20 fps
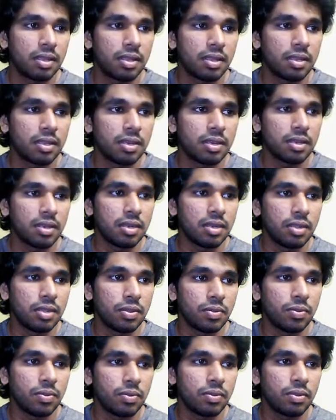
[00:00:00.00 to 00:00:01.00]

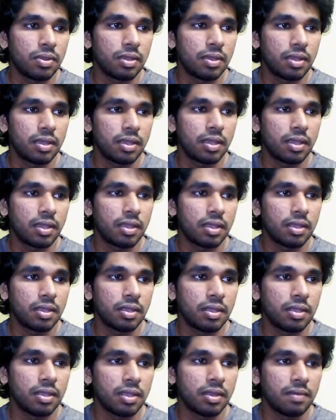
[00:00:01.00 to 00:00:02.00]
new
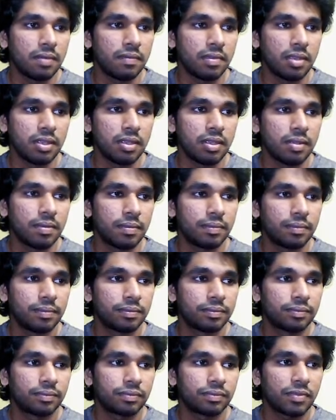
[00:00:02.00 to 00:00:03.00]
env.
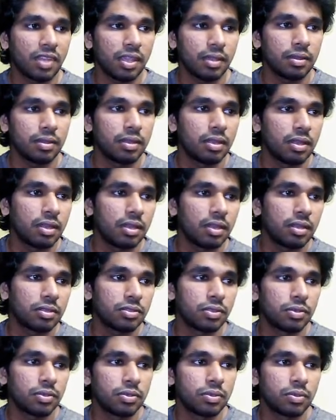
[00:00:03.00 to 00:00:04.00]
Yeah,
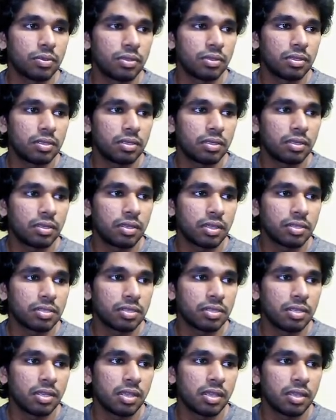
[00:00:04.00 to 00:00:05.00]
so you can
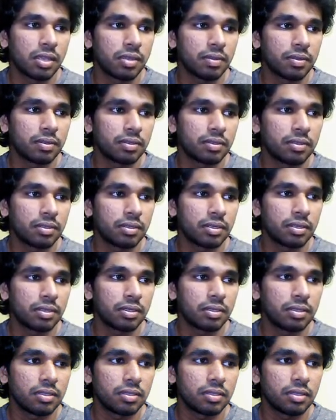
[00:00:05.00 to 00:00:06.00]
see here
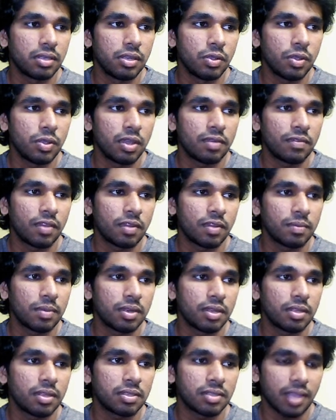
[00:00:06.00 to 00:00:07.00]
new
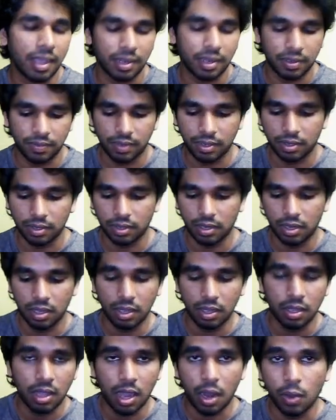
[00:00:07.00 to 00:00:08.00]
environment is activated.
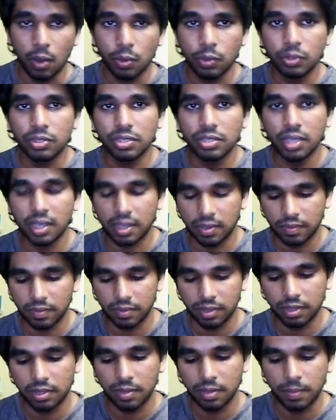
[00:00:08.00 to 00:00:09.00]
How do you check
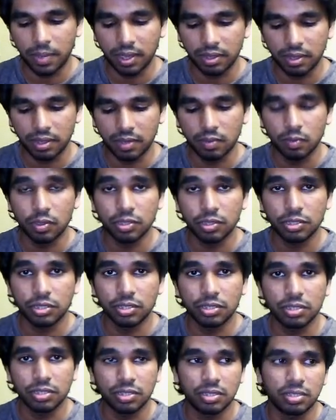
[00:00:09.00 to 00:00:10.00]
whether the Python version
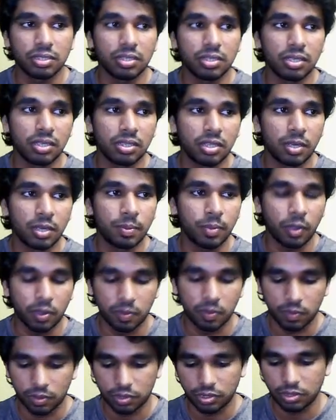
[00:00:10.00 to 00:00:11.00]
is the
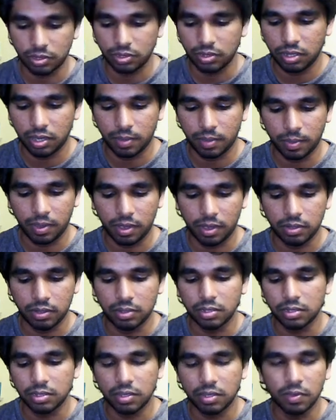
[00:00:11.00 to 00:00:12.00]
3.0 version? You
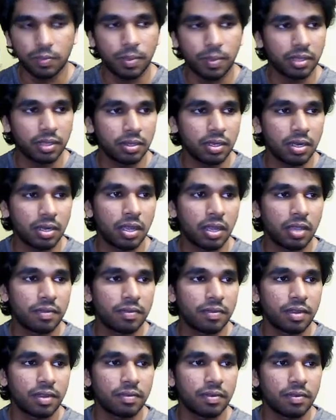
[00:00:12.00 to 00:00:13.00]
just give Python
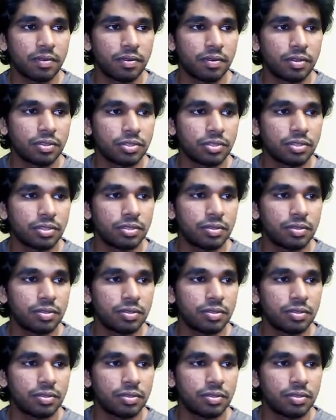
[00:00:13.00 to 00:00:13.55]
version.